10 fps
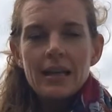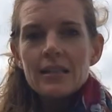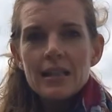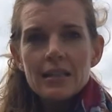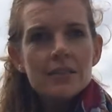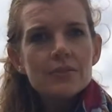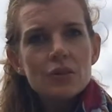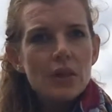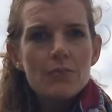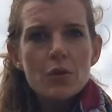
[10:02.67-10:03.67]
That's it.
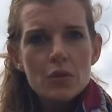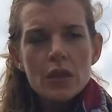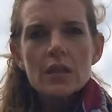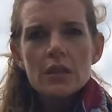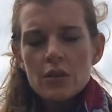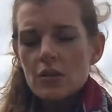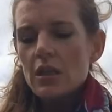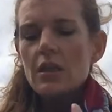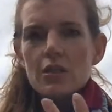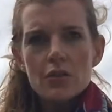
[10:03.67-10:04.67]
You keep using it
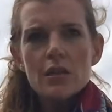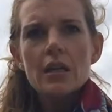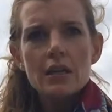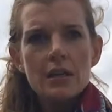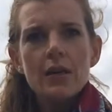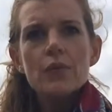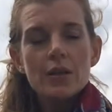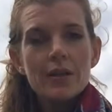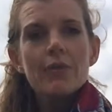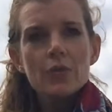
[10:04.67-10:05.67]
year after
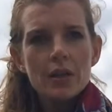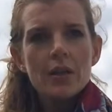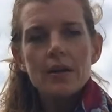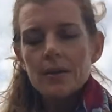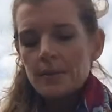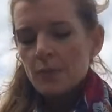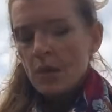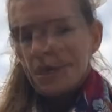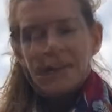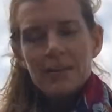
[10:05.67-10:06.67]
year after year.
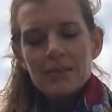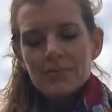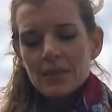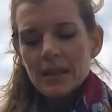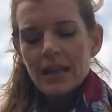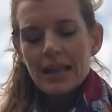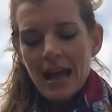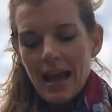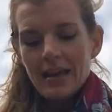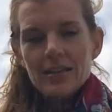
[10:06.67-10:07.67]
And I'm
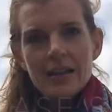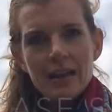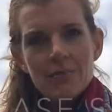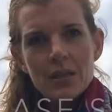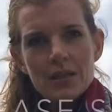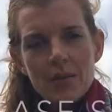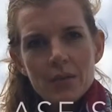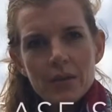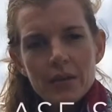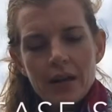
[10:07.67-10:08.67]
glad I have my
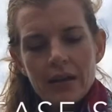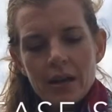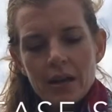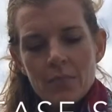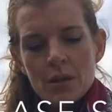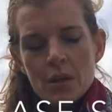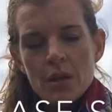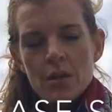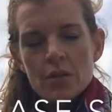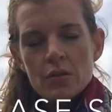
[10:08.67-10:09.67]
Zapper. And I am
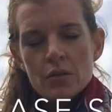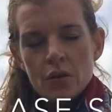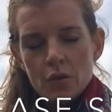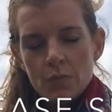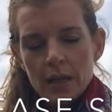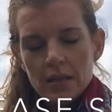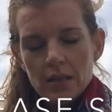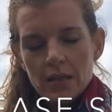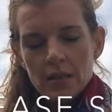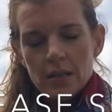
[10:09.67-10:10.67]
so
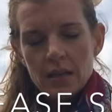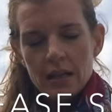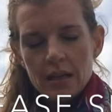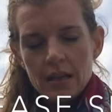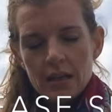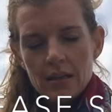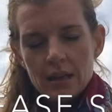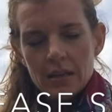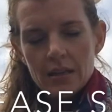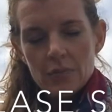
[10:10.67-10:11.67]
blessed
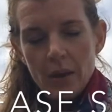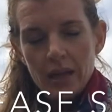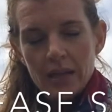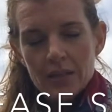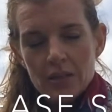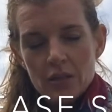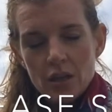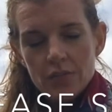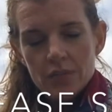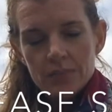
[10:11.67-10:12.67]
that this pain has
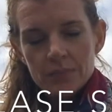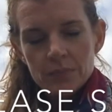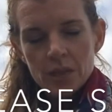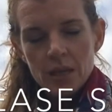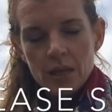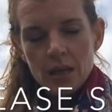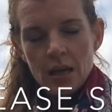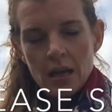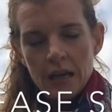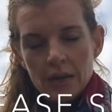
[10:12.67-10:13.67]
dissolved.
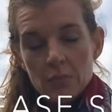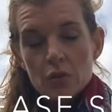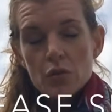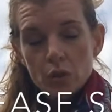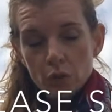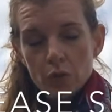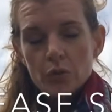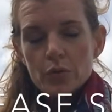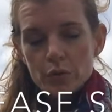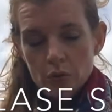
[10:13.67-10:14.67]
And I'm so,
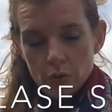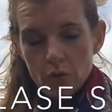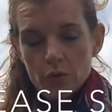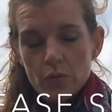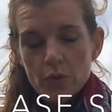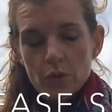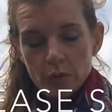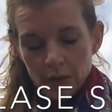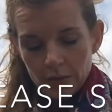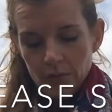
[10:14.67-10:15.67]
so
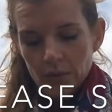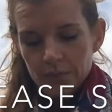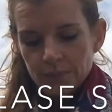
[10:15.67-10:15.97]
grateful.